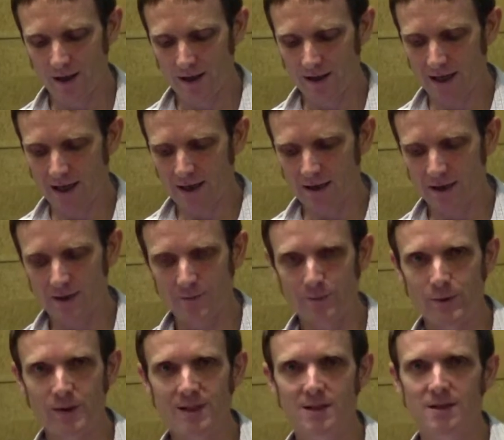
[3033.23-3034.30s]
dialogue,
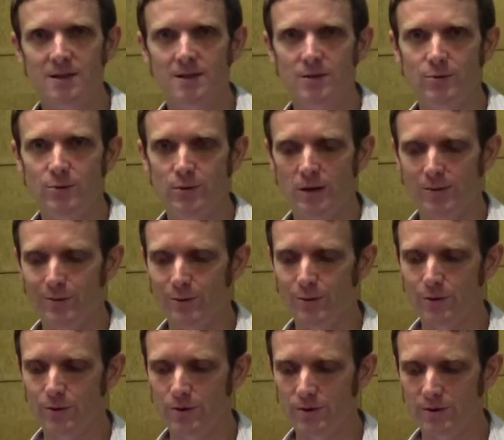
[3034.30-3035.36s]
bring it to a
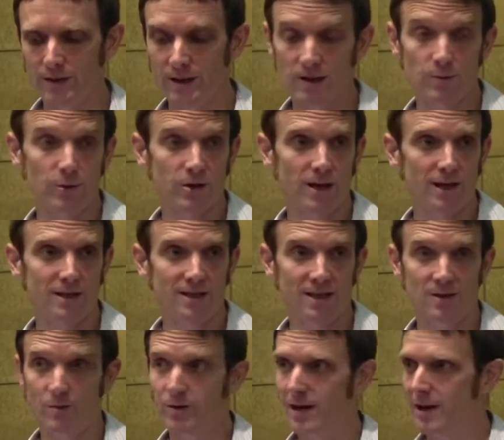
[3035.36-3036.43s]
more legible
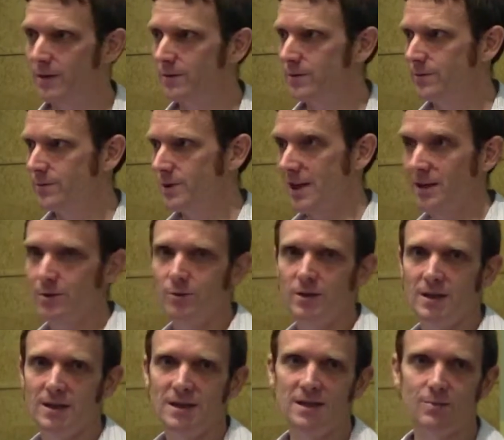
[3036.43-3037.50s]
context without
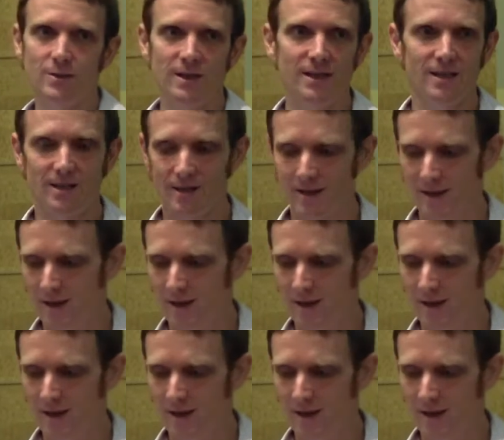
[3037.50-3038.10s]
diluting its meaning.